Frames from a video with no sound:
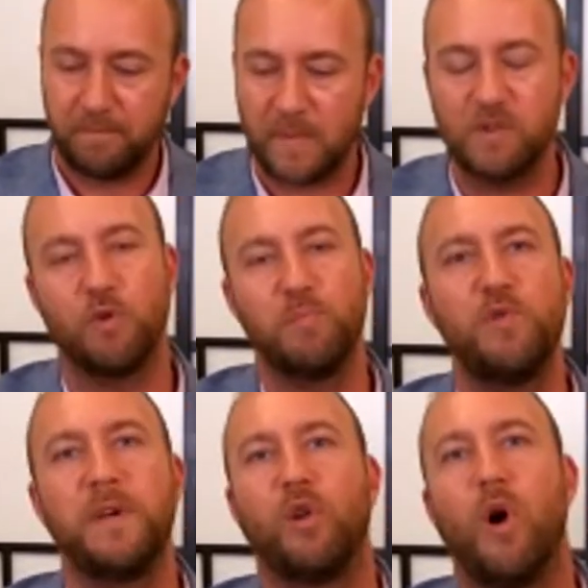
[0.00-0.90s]
So
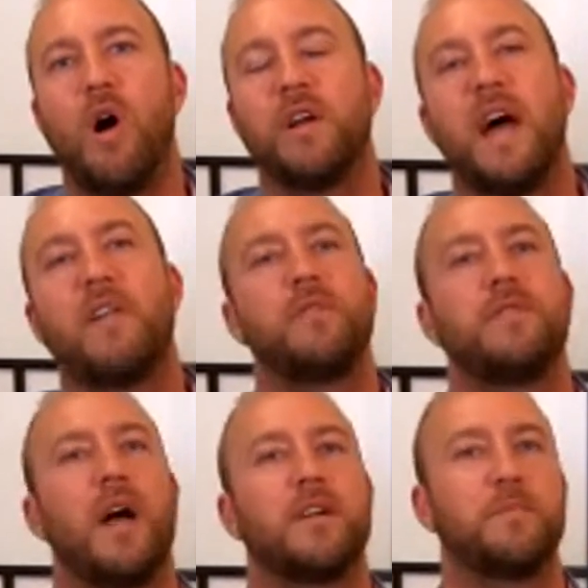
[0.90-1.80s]
moving along, now that we've
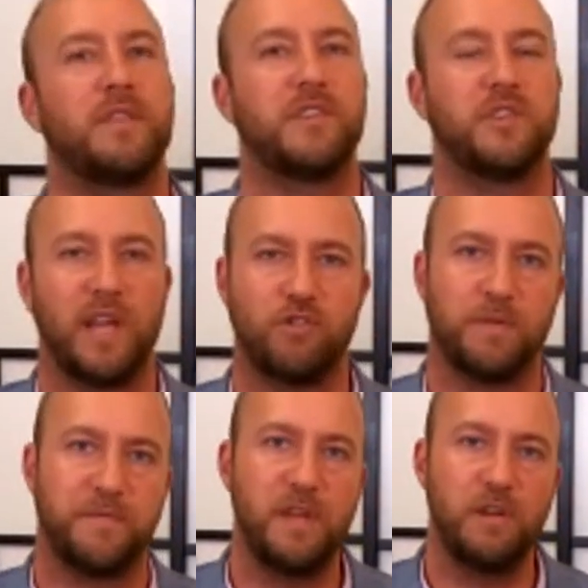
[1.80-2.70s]
talked about this electric
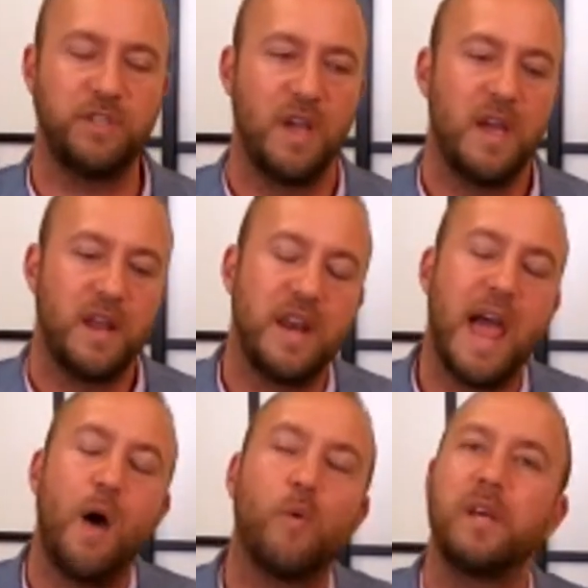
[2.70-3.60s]
field,
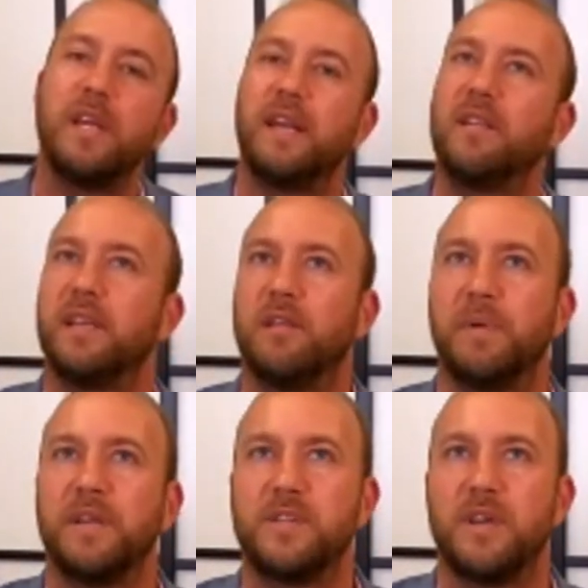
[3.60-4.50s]
now we're going to get a little
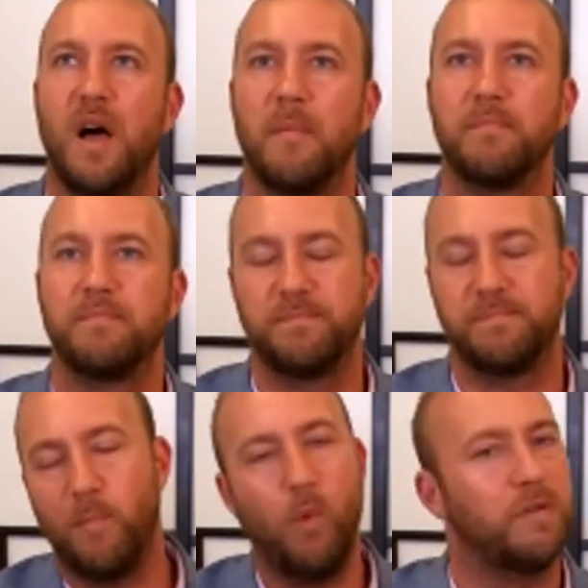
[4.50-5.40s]
bit
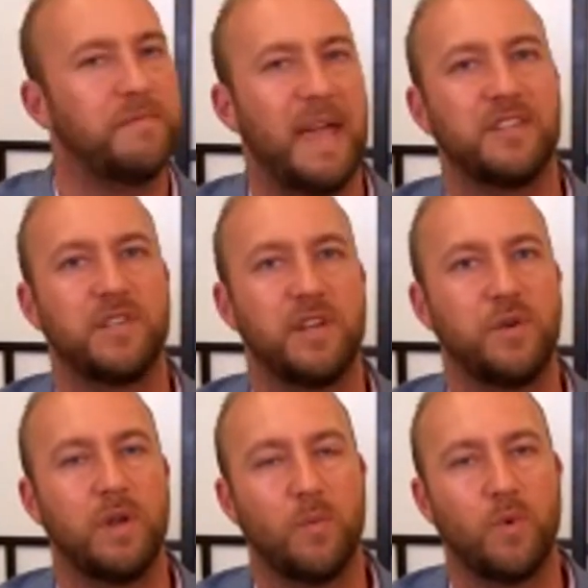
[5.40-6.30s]
more advanced into
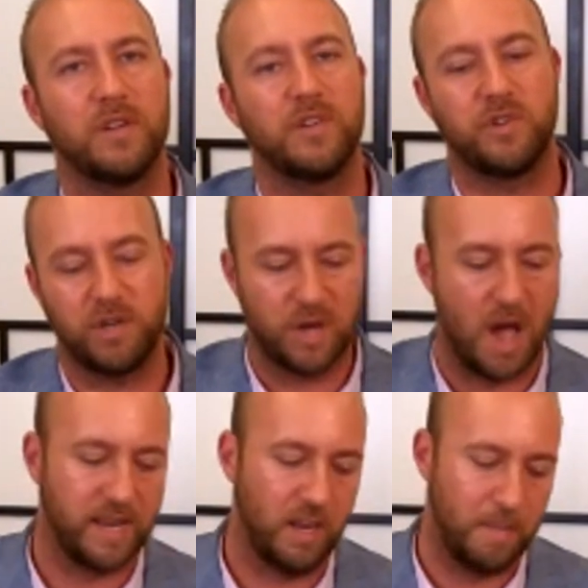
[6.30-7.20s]
it, and we're going to start
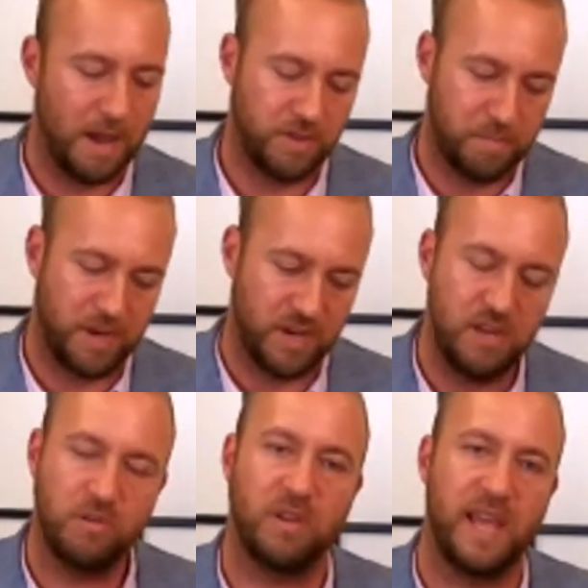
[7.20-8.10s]
talking about the
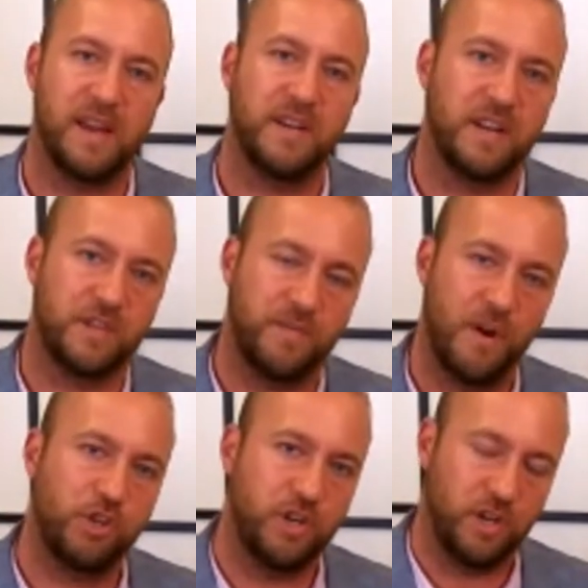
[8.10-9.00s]
pineal gland and its
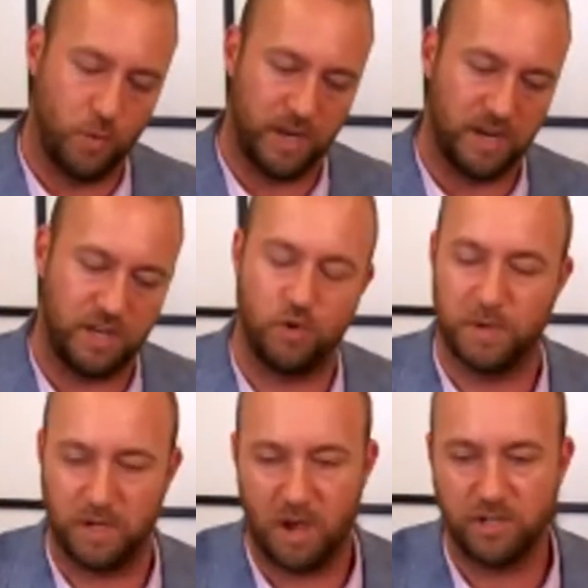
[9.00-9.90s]
function, and going into
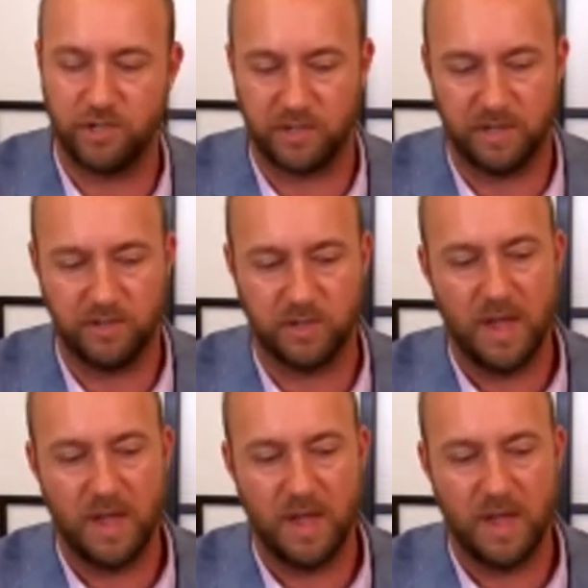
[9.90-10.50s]
human consciousness.